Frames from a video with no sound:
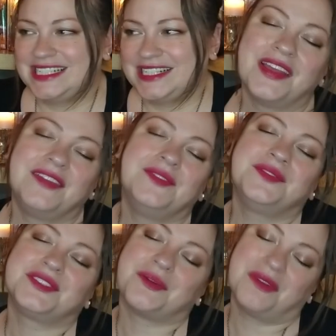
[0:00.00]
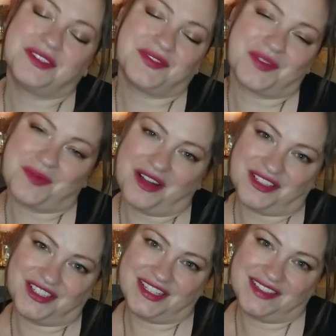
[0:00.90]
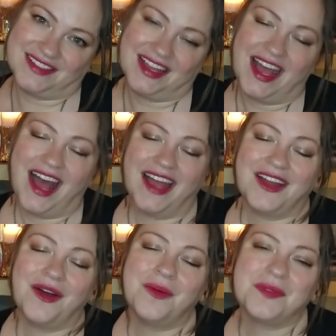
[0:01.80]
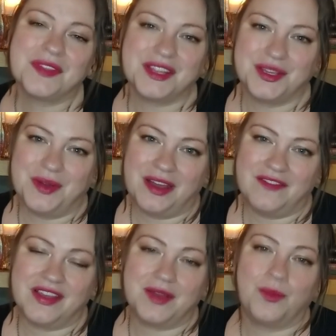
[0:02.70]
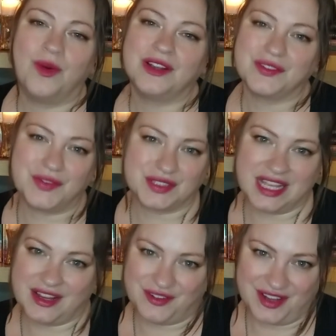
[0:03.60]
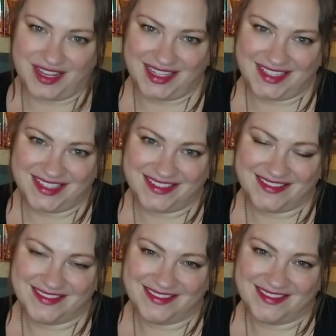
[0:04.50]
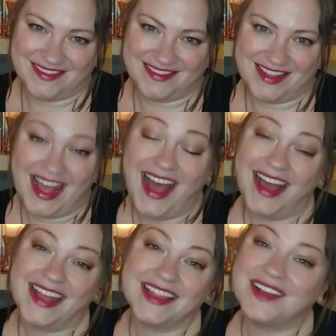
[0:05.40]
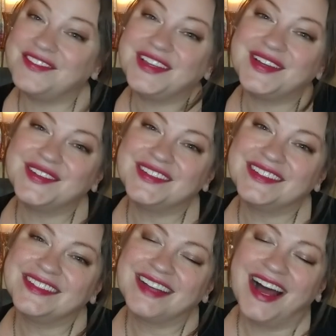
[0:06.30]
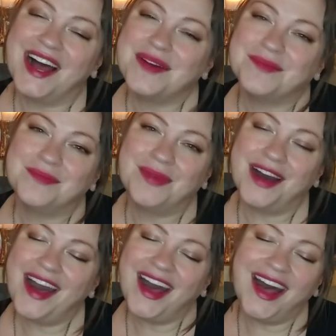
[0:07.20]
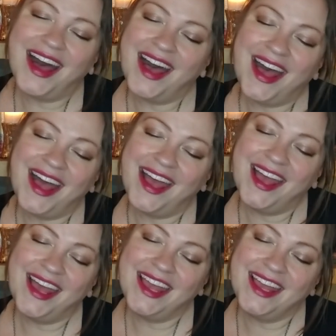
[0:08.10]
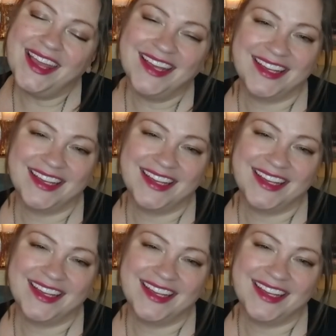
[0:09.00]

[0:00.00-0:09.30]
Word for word: Well, thank you so much for watching. I hope that you have a wonderful day or night. I love you. Bye.